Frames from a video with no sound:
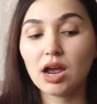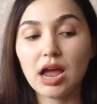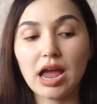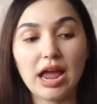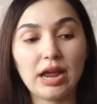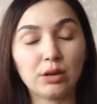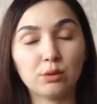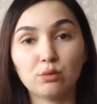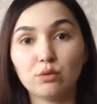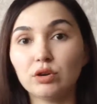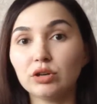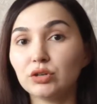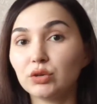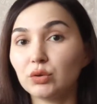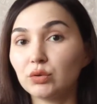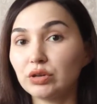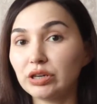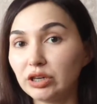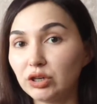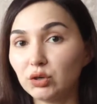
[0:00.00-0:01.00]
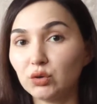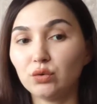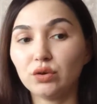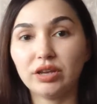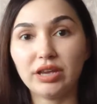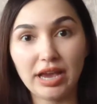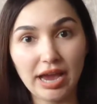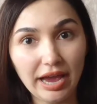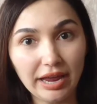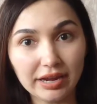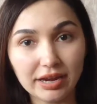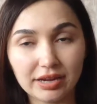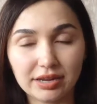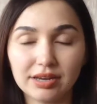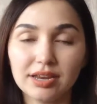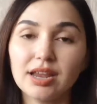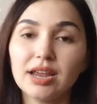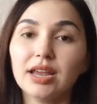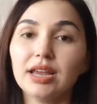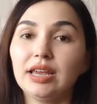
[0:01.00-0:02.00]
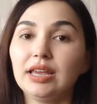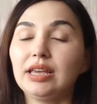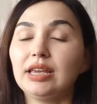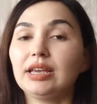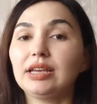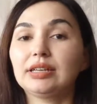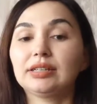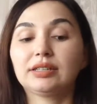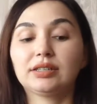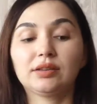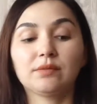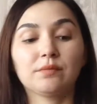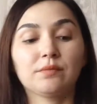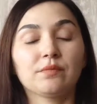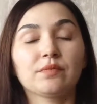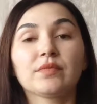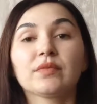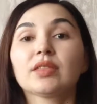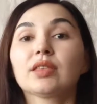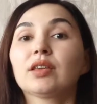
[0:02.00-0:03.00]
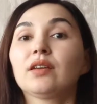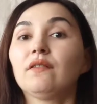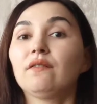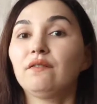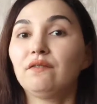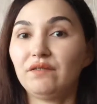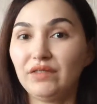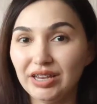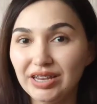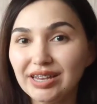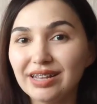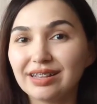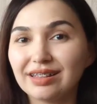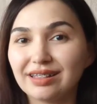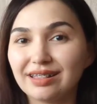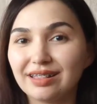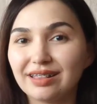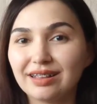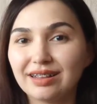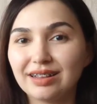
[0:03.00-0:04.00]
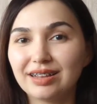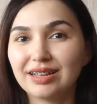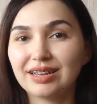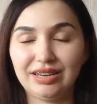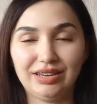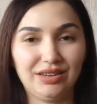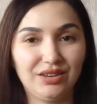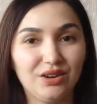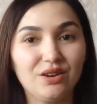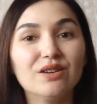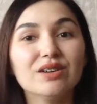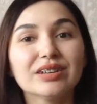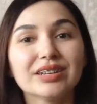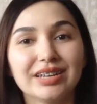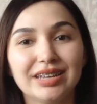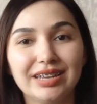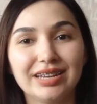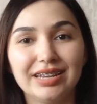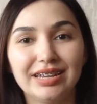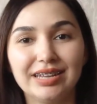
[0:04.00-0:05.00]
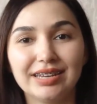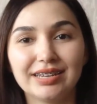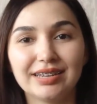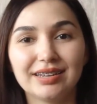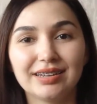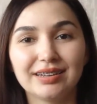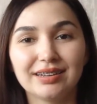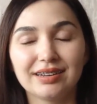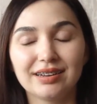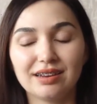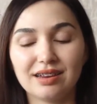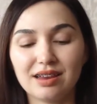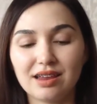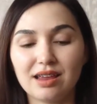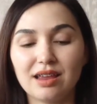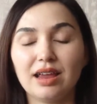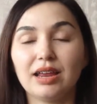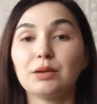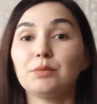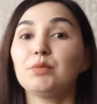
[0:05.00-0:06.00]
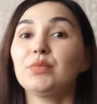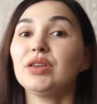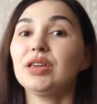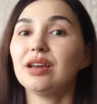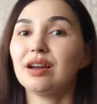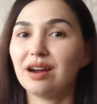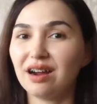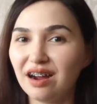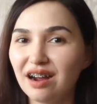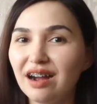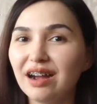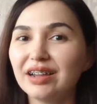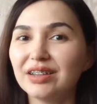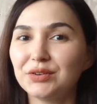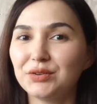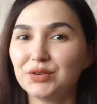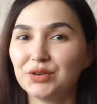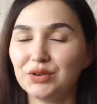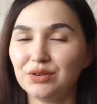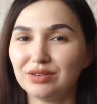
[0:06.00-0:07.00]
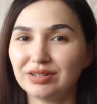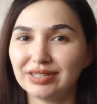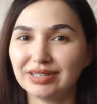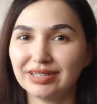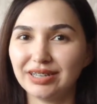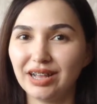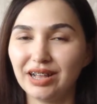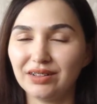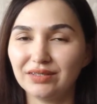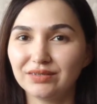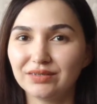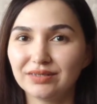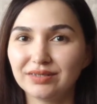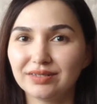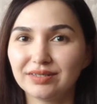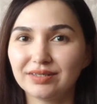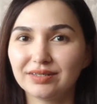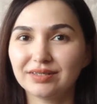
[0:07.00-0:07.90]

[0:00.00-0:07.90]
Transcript: And what you need to get it is feel, don't eat, and be kind to yourself.